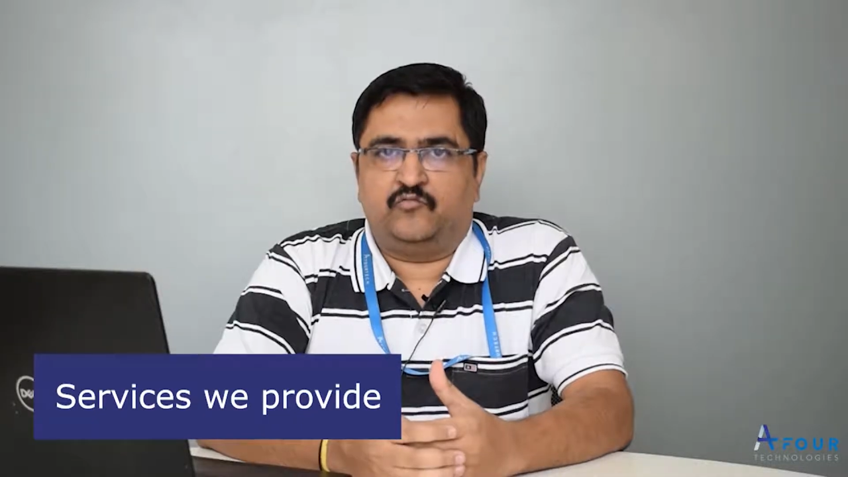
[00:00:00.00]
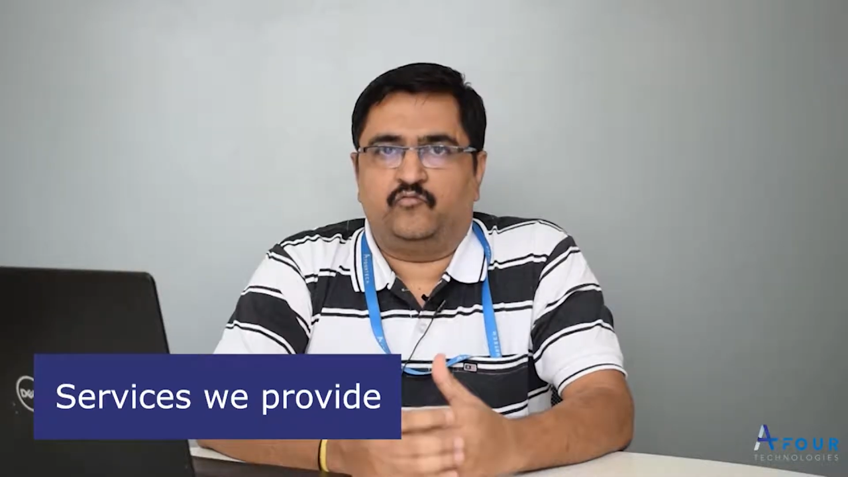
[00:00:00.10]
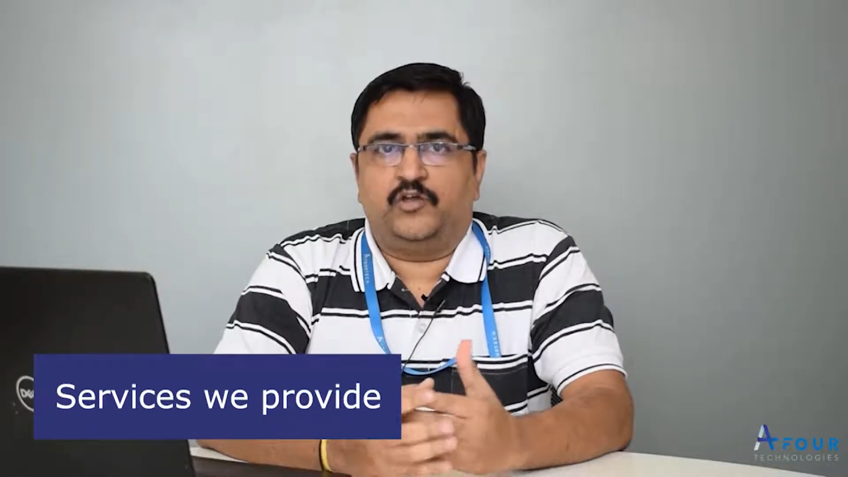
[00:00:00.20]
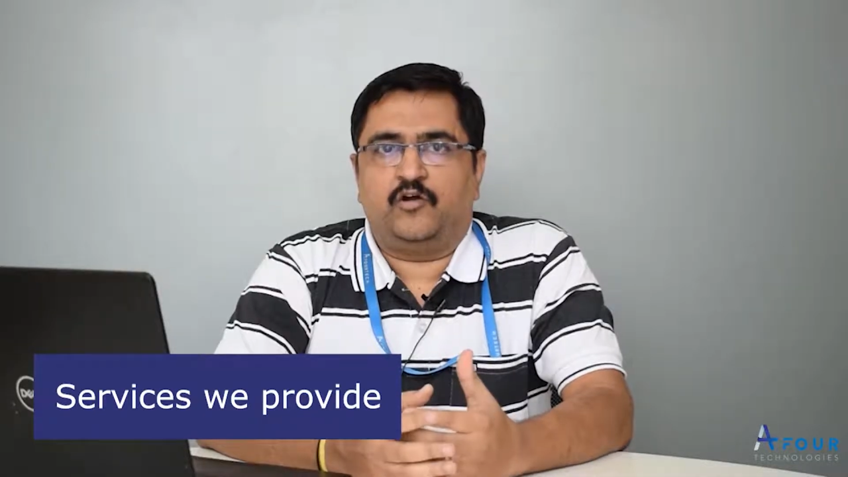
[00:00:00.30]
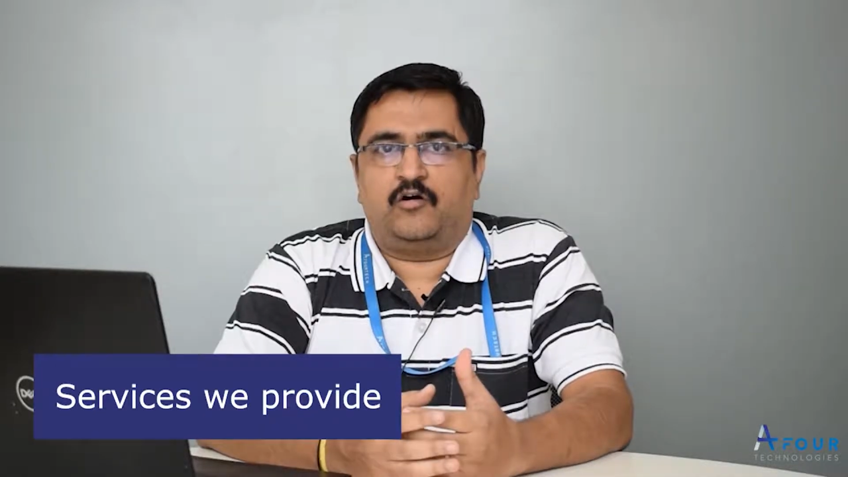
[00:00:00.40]

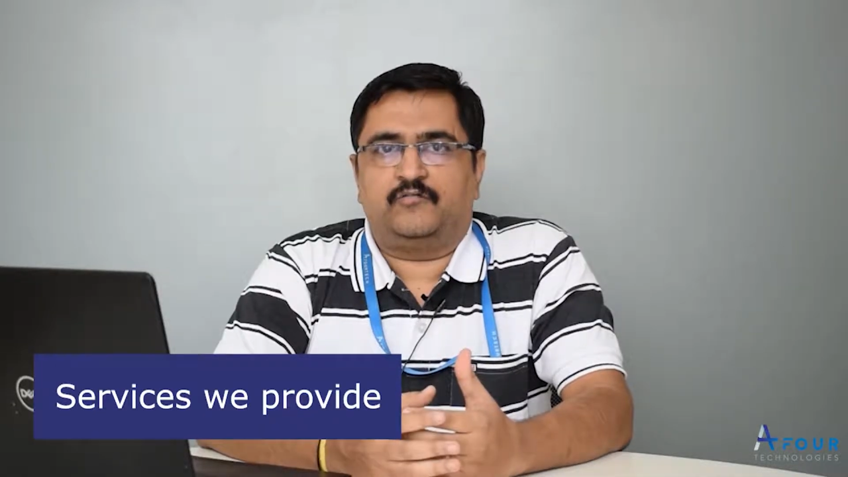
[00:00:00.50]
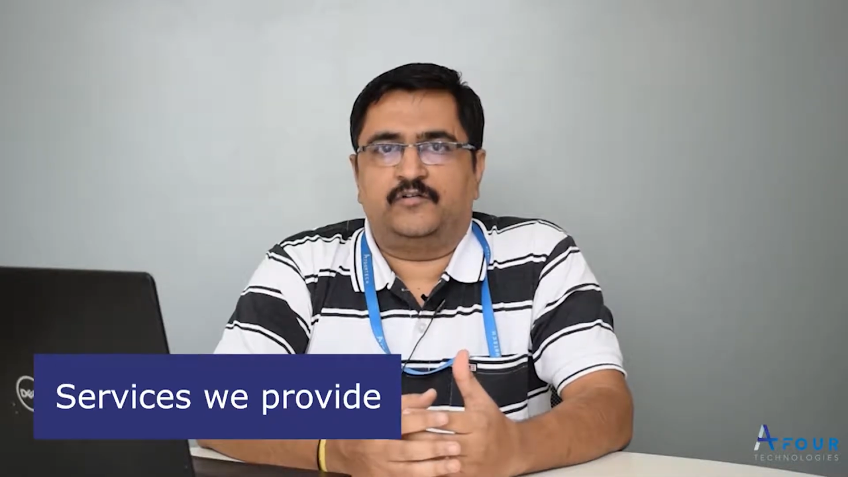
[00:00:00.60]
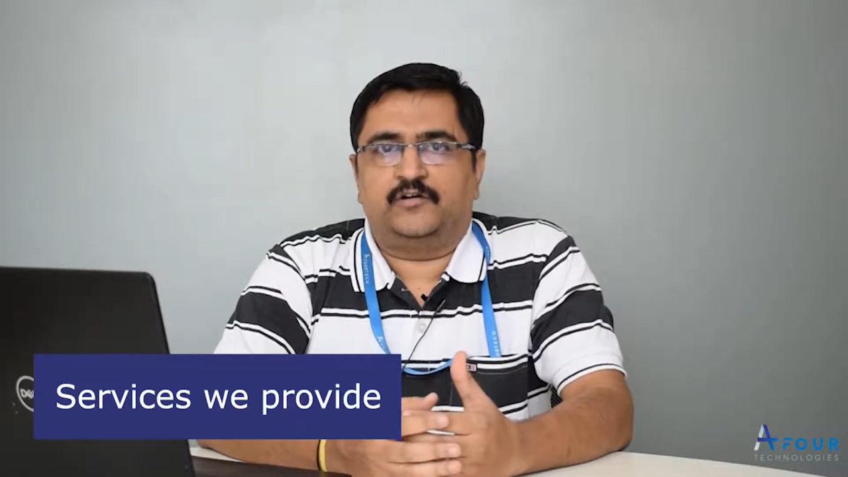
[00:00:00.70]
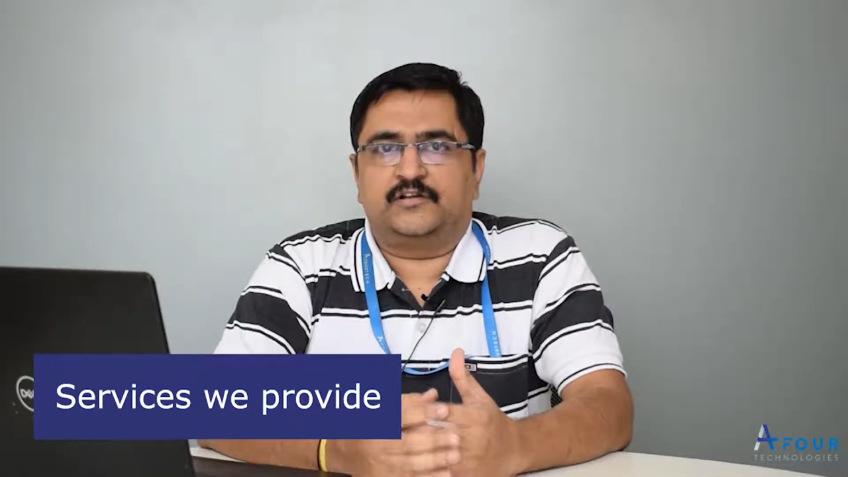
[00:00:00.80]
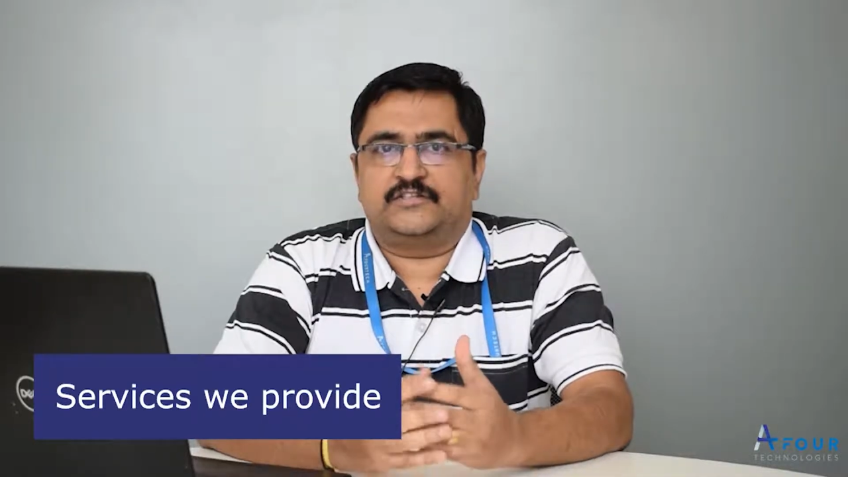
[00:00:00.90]
we
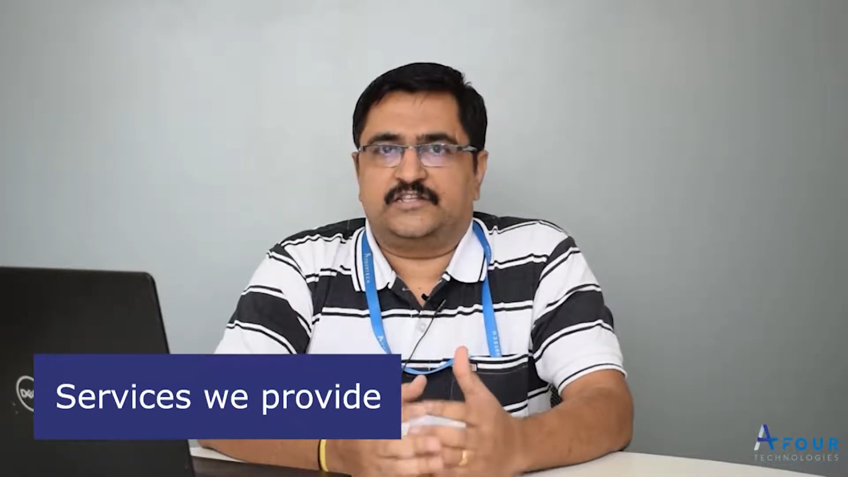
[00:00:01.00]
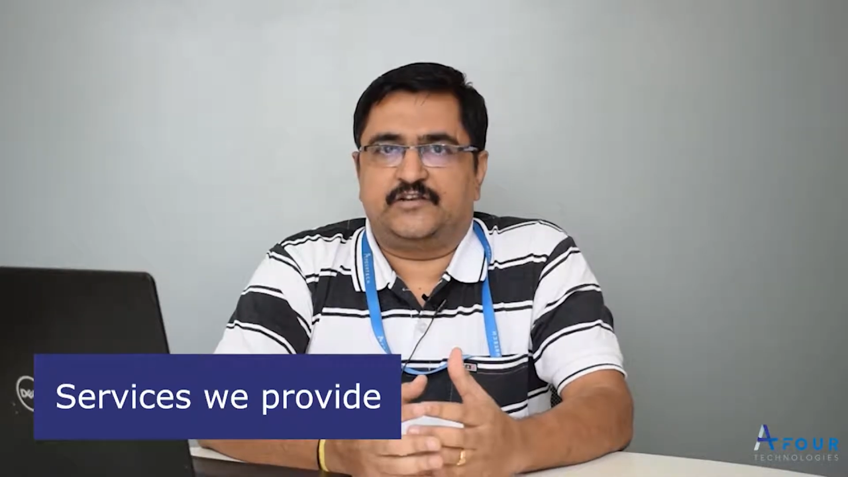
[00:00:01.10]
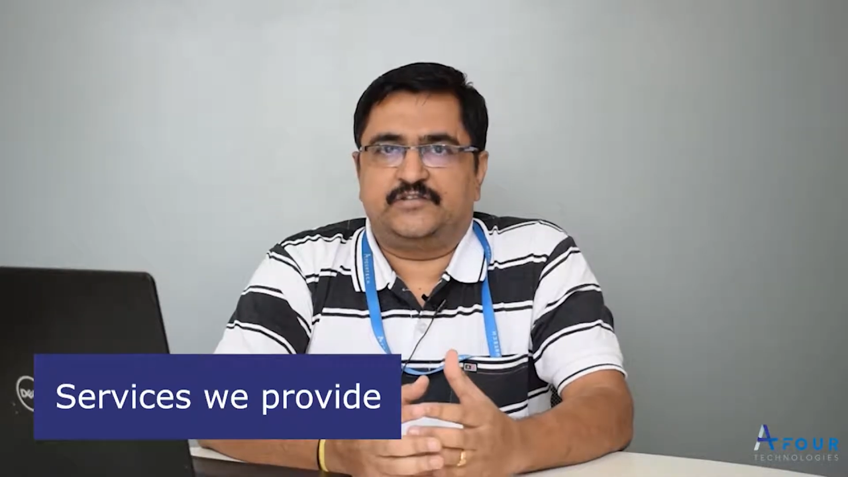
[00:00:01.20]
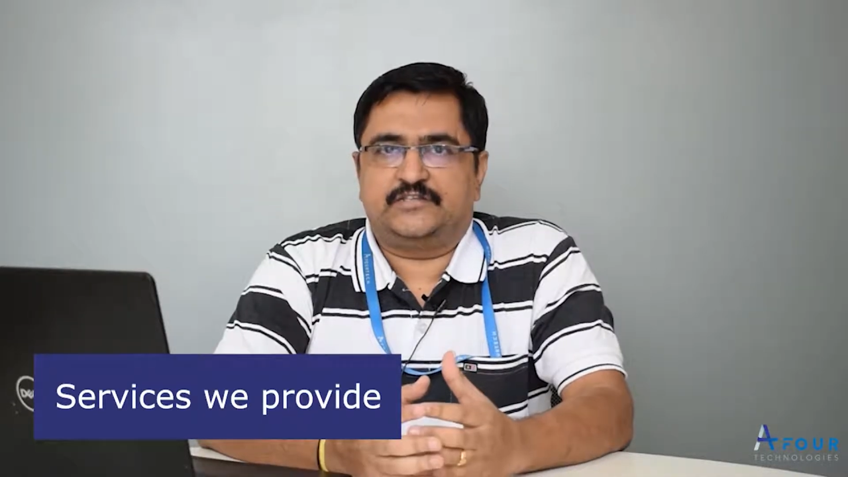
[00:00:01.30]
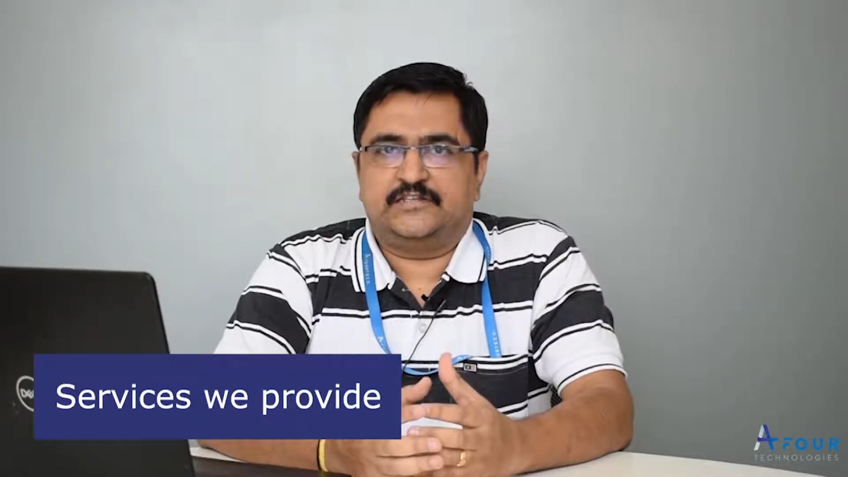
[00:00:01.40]
offer
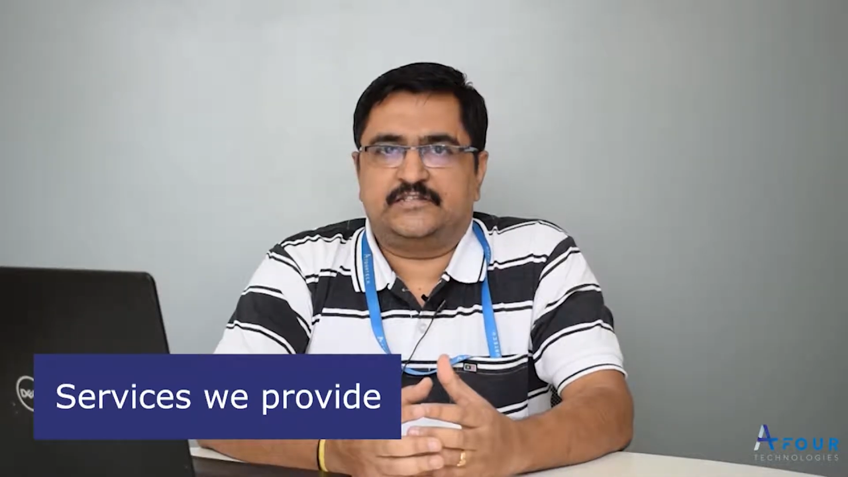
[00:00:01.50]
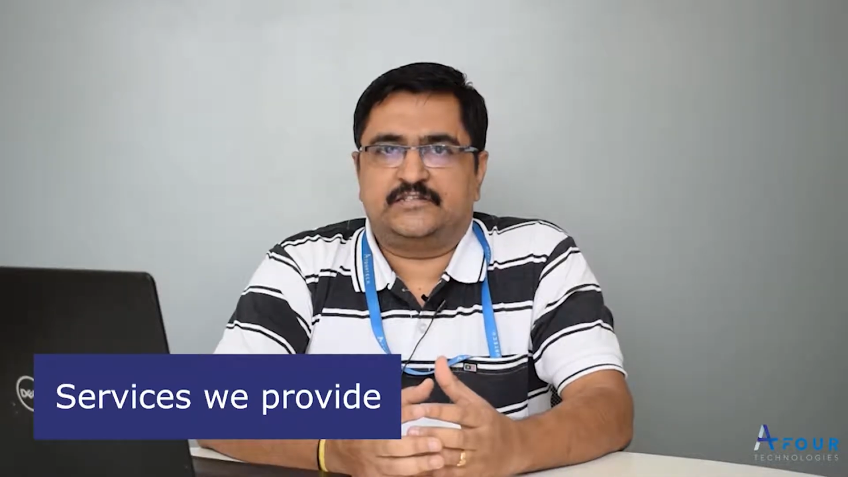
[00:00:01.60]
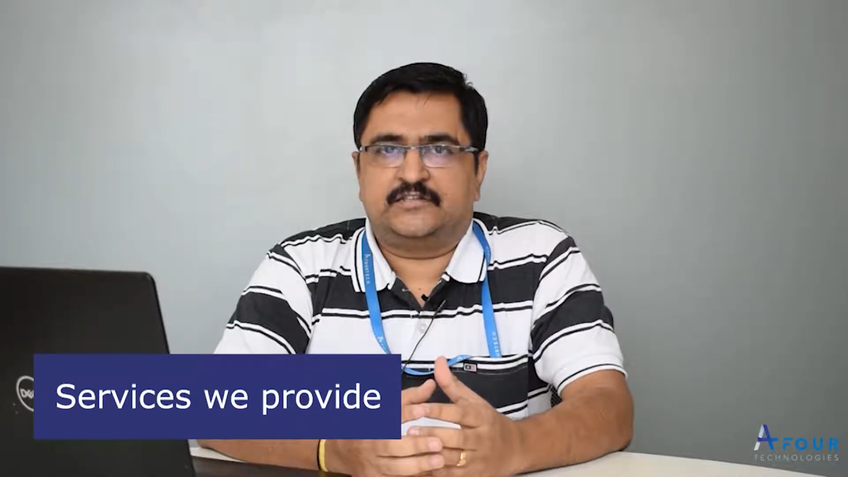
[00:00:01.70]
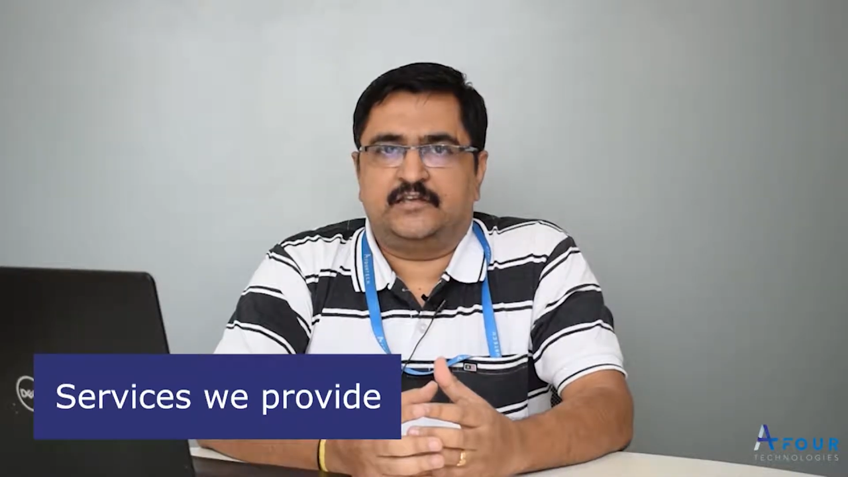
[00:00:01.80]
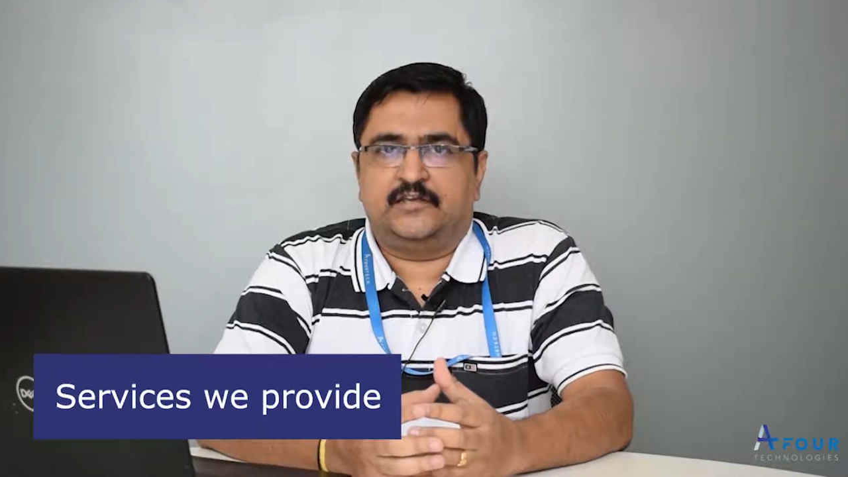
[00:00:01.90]

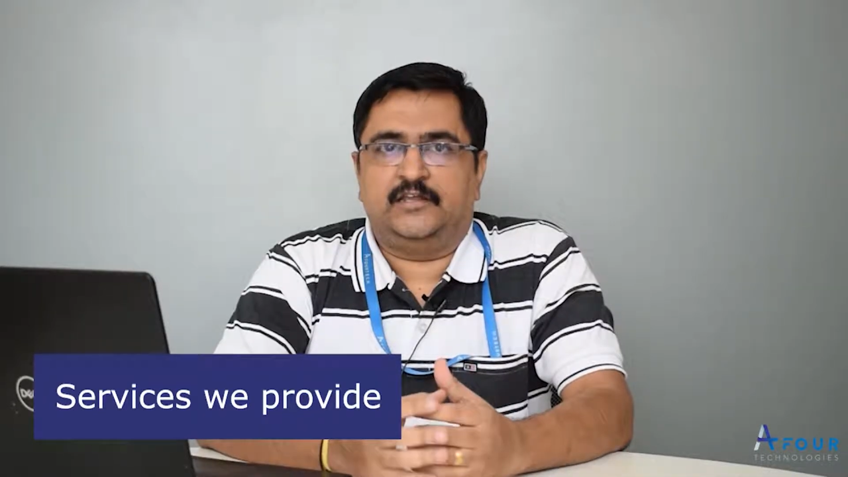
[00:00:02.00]
services